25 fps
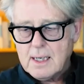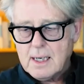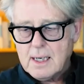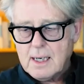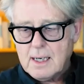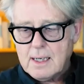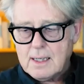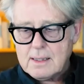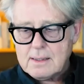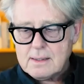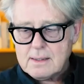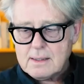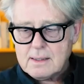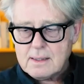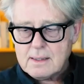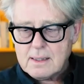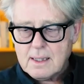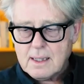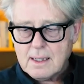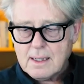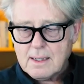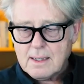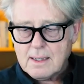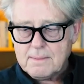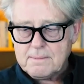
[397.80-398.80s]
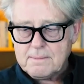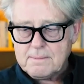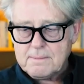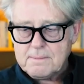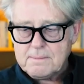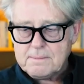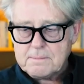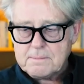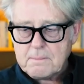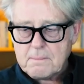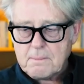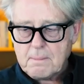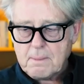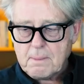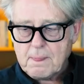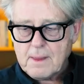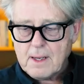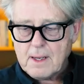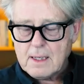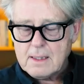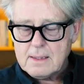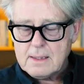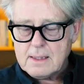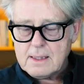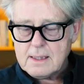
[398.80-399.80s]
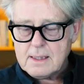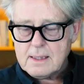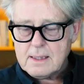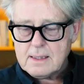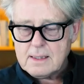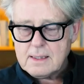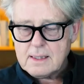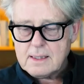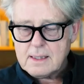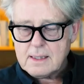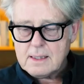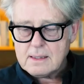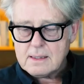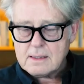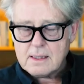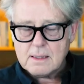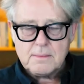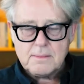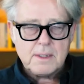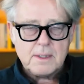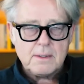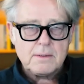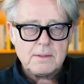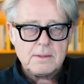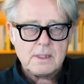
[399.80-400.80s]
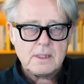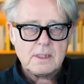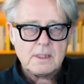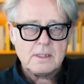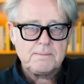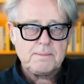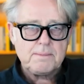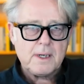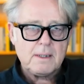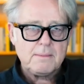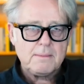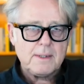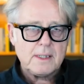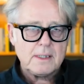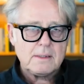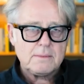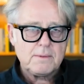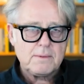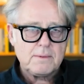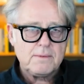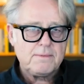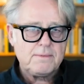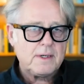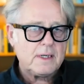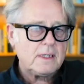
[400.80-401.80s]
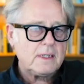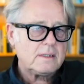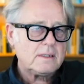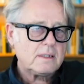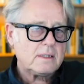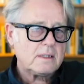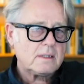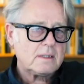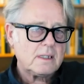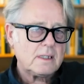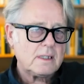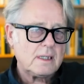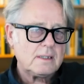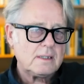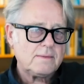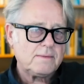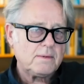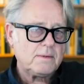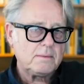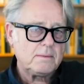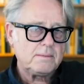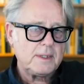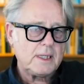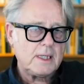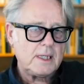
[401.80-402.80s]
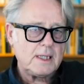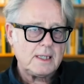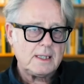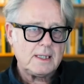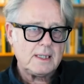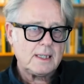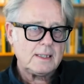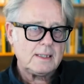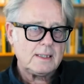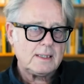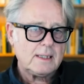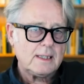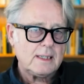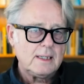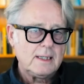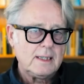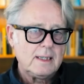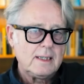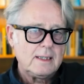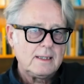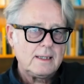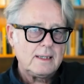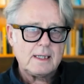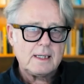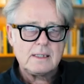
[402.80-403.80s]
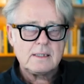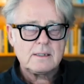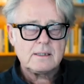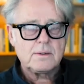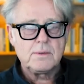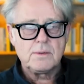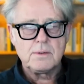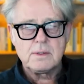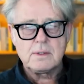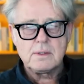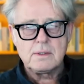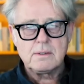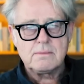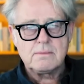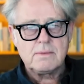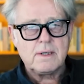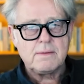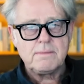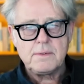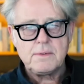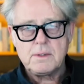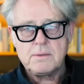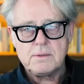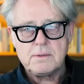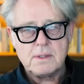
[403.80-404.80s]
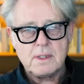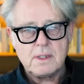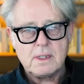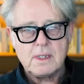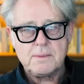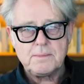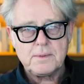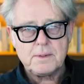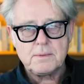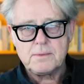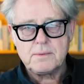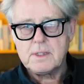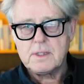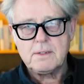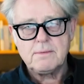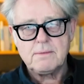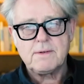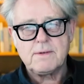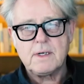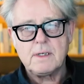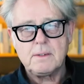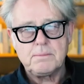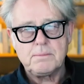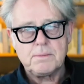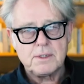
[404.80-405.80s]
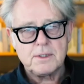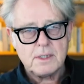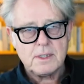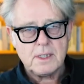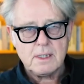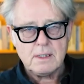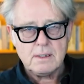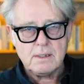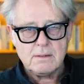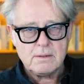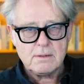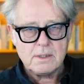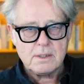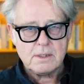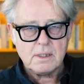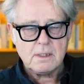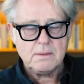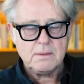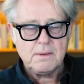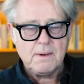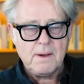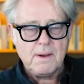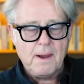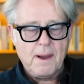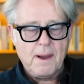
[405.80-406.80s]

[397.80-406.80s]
And um, the the some of those experiments were very successful, meaning that next quarter revenues are up 25% or so.